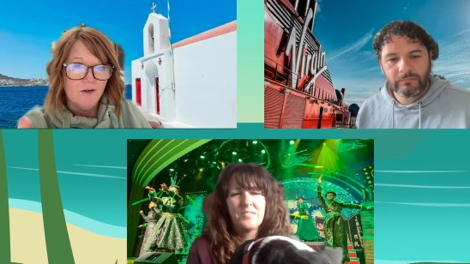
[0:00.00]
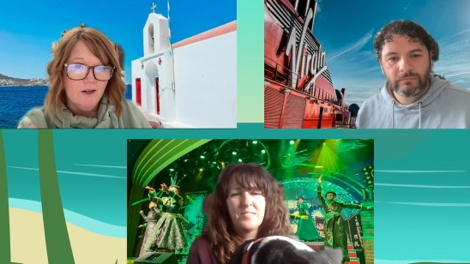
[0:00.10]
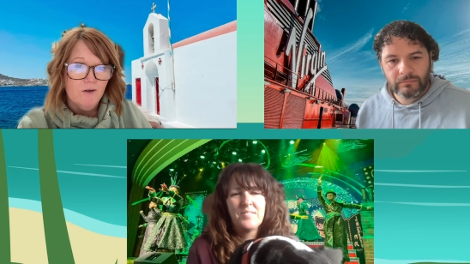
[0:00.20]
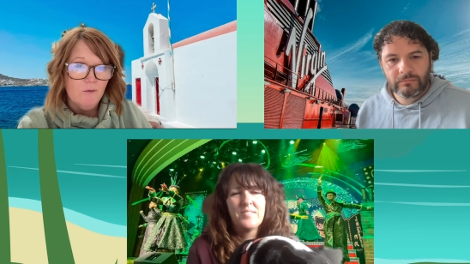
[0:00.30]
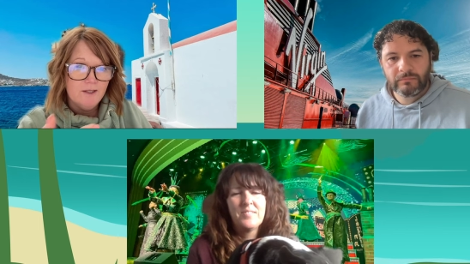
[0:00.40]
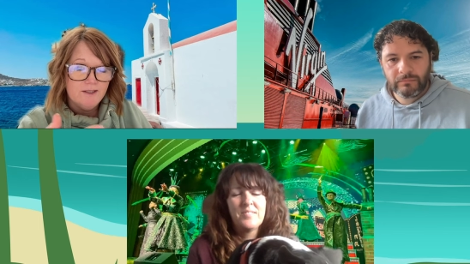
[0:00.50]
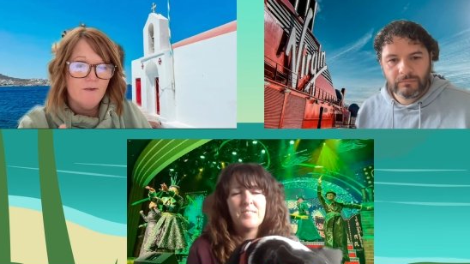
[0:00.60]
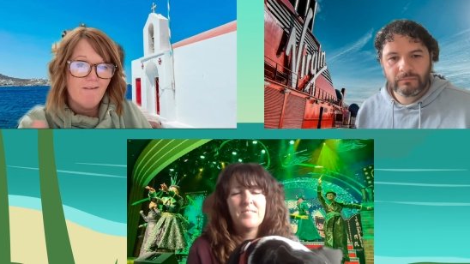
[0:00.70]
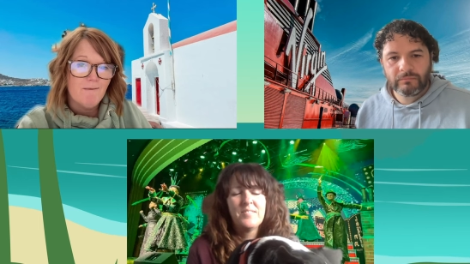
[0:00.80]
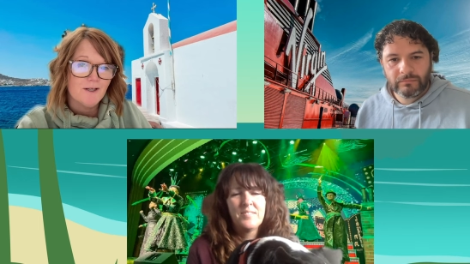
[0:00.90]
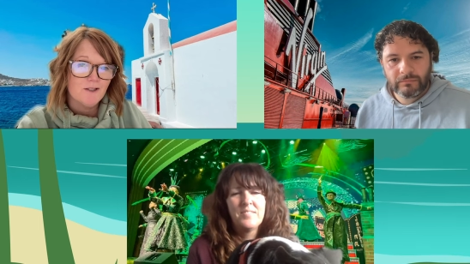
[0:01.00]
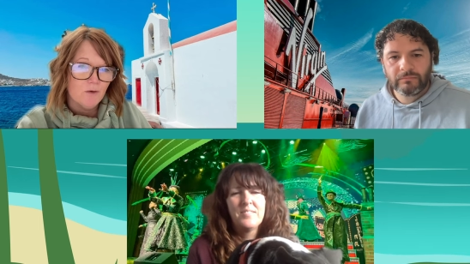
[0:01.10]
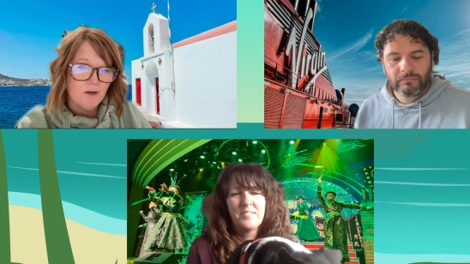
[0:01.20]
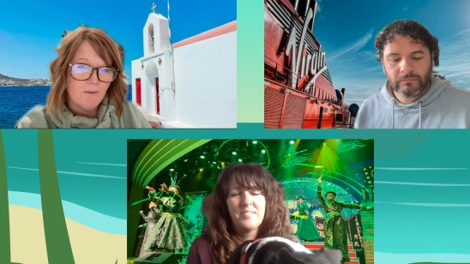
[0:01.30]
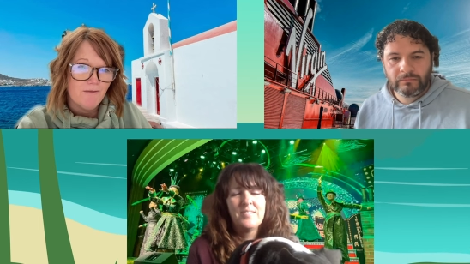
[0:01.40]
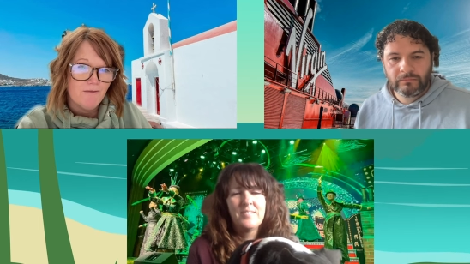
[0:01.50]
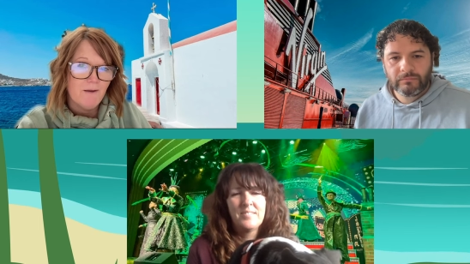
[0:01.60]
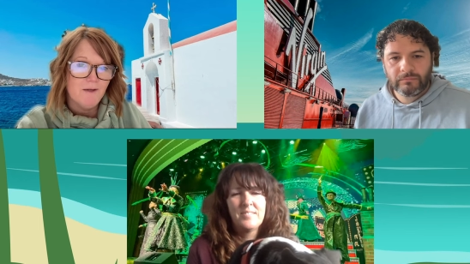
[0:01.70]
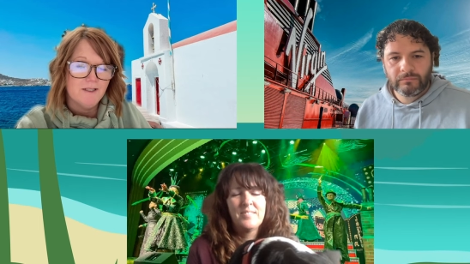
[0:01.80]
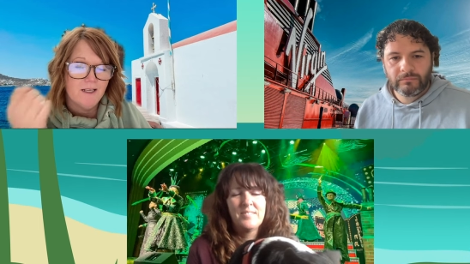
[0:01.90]
Speaker 1: So we still very much talk
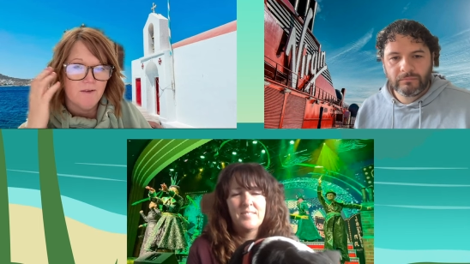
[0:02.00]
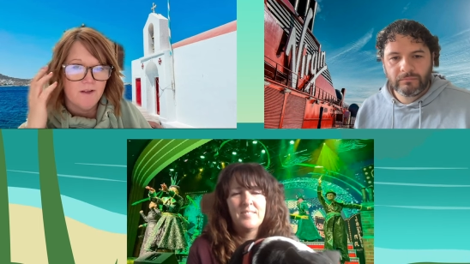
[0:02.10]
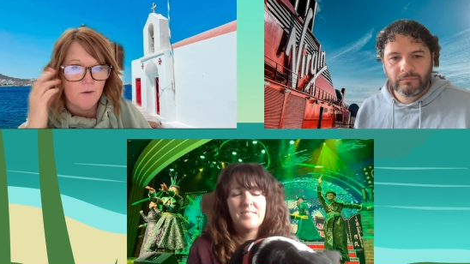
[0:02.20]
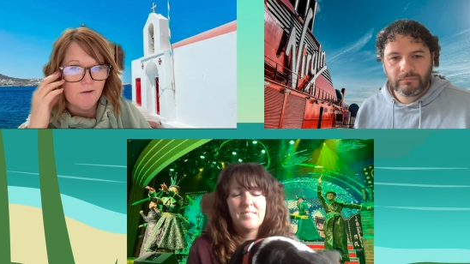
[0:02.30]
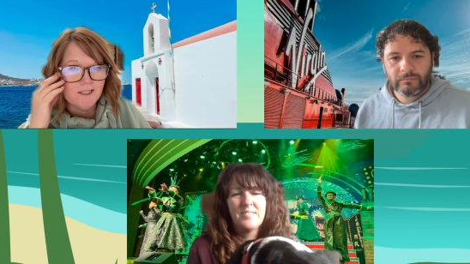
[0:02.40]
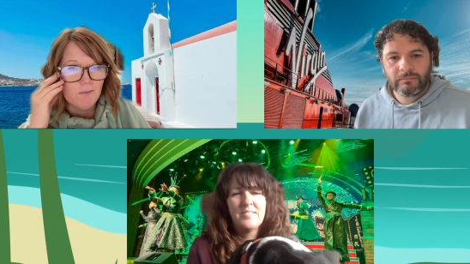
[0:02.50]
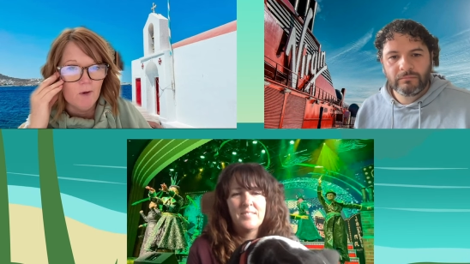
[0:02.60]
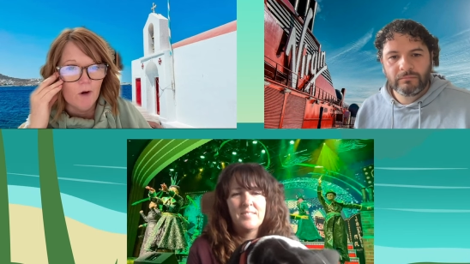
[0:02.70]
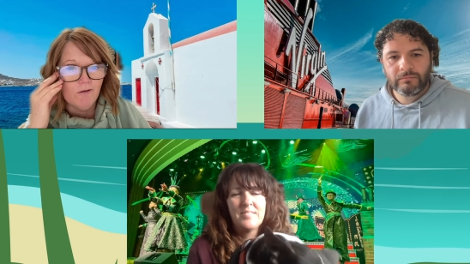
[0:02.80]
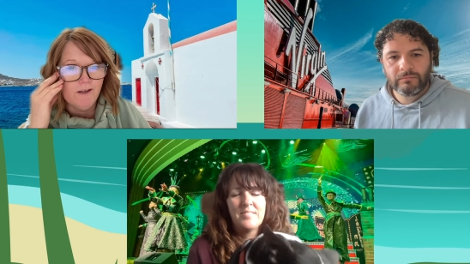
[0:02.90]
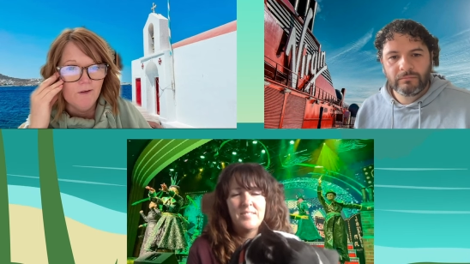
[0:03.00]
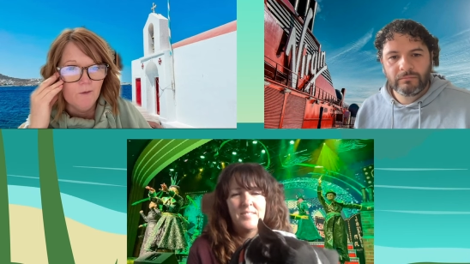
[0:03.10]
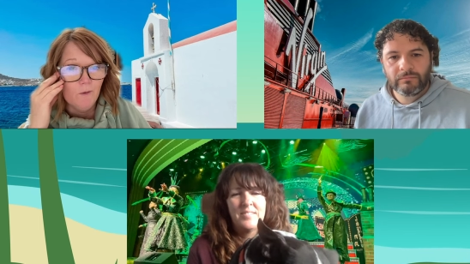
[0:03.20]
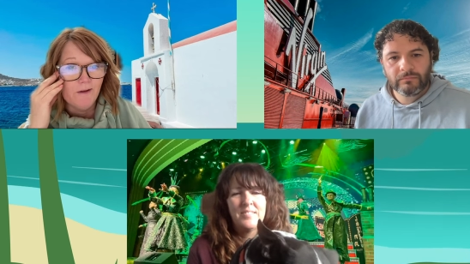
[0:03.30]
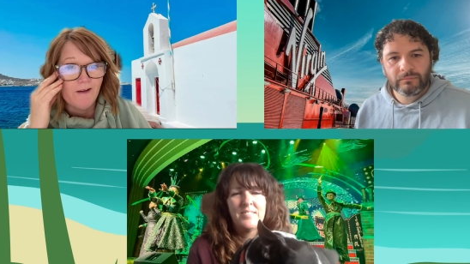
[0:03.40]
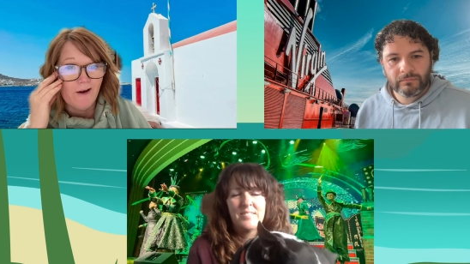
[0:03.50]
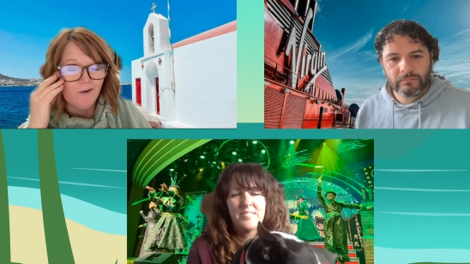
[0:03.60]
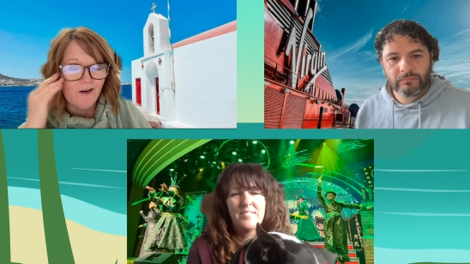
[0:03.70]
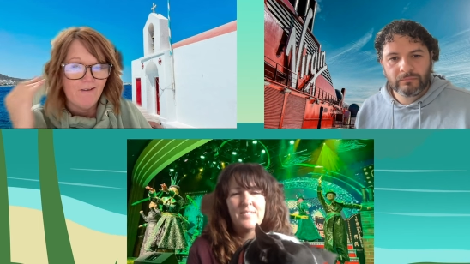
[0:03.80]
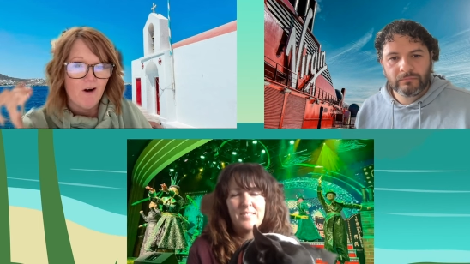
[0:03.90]
about families, even though we're exploring
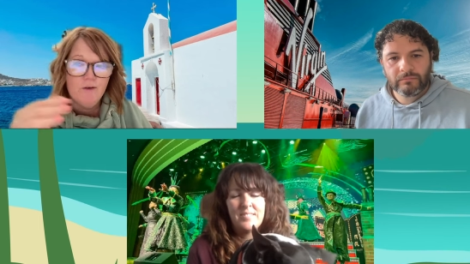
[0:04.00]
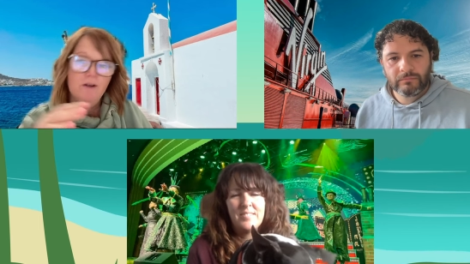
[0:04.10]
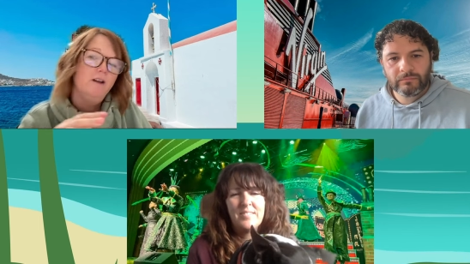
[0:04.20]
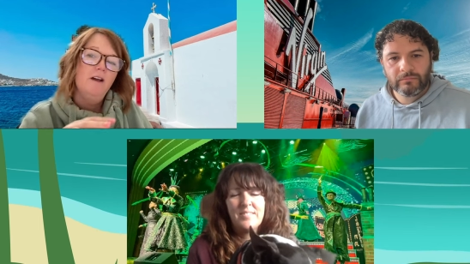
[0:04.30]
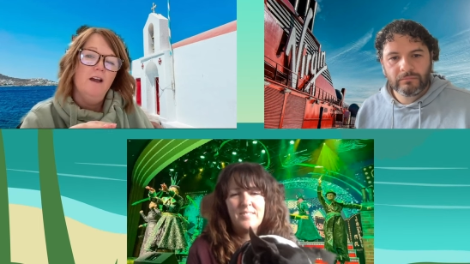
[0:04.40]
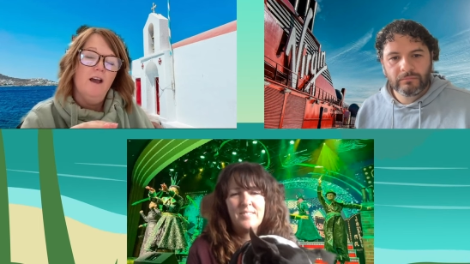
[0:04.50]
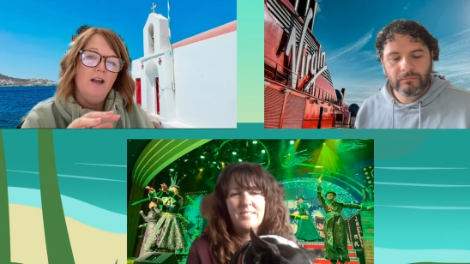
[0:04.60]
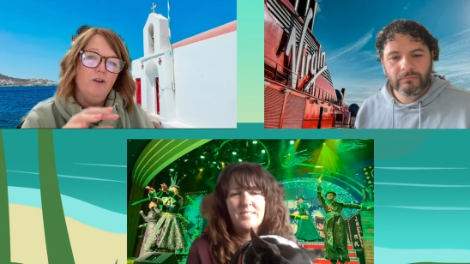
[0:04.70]
without on our own.